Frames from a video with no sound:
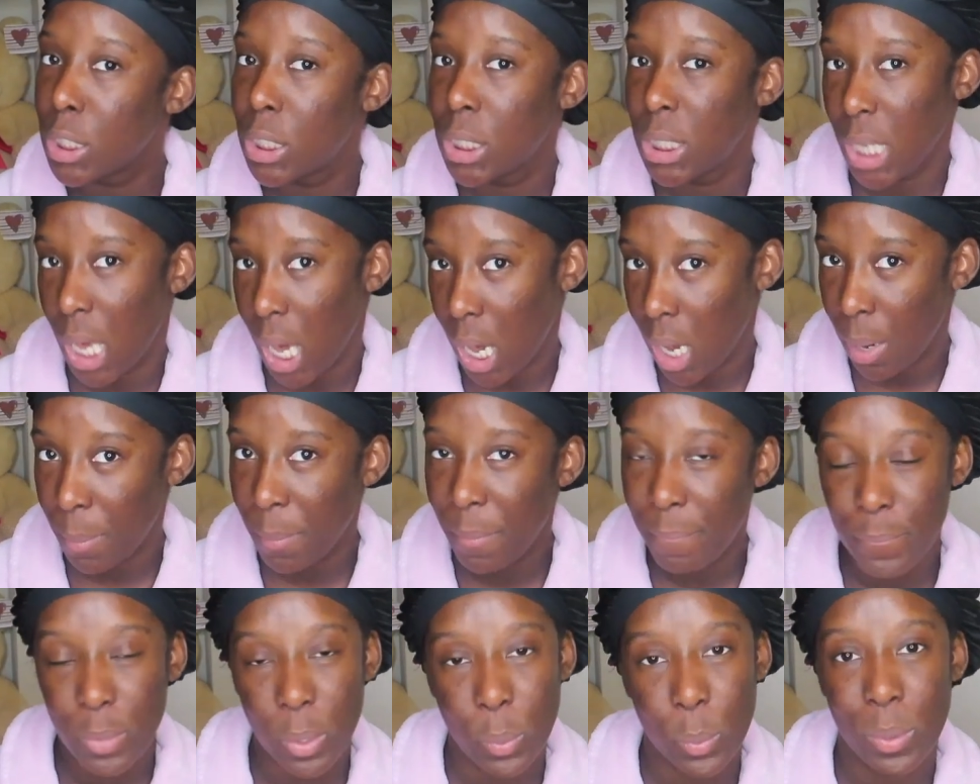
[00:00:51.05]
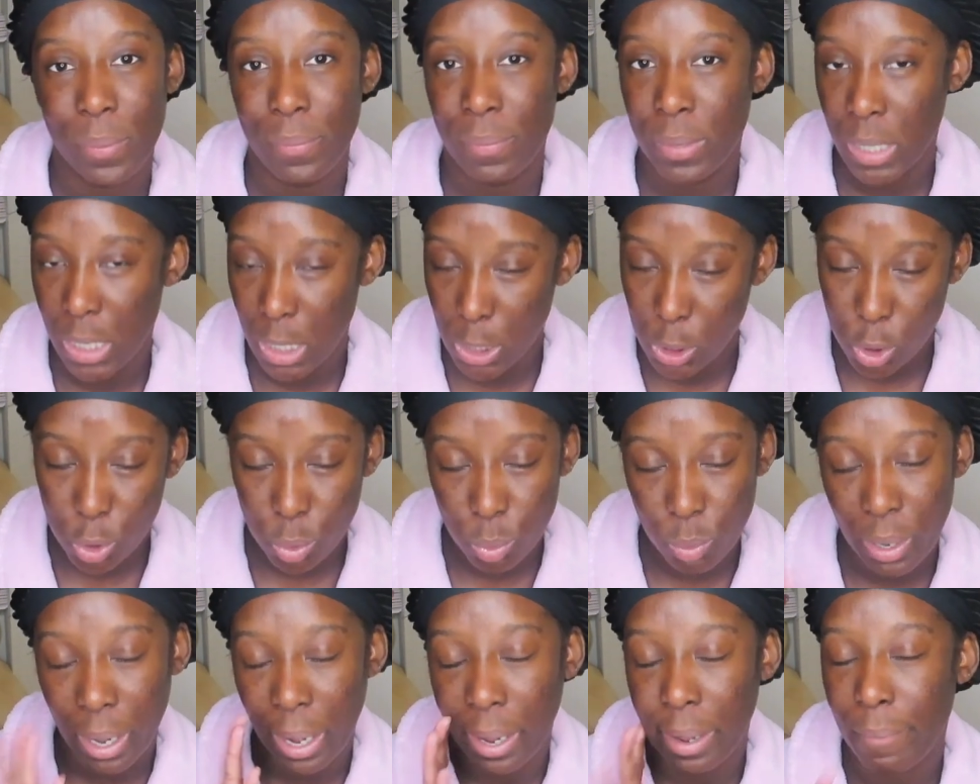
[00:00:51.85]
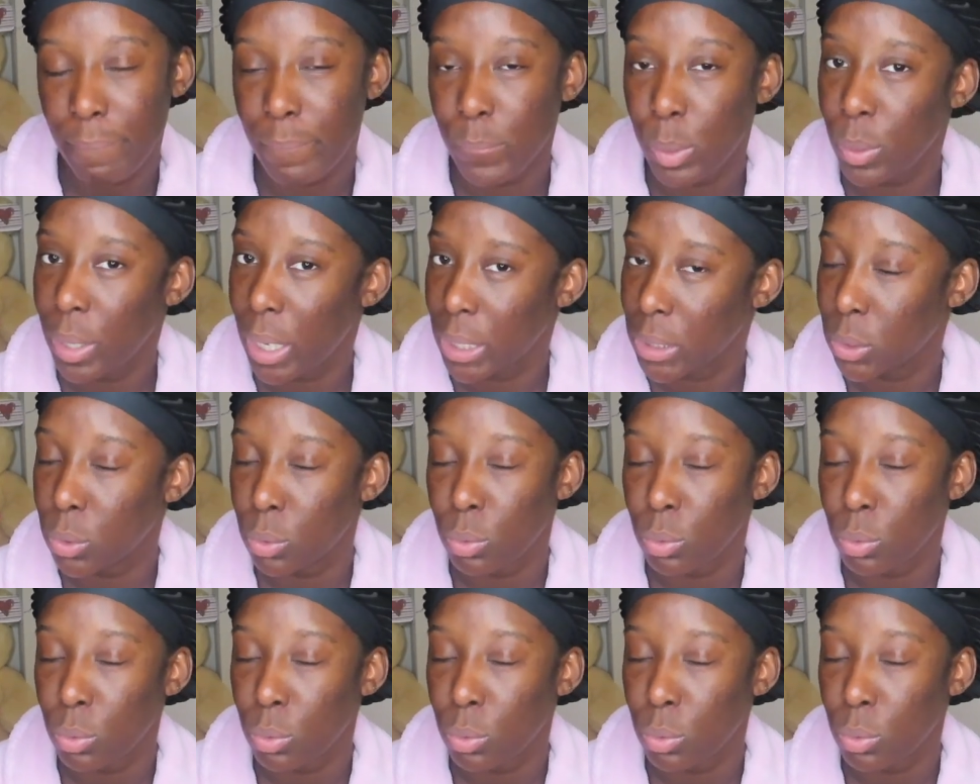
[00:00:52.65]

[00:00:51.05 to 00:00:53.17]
So before we even get into it, I need you guys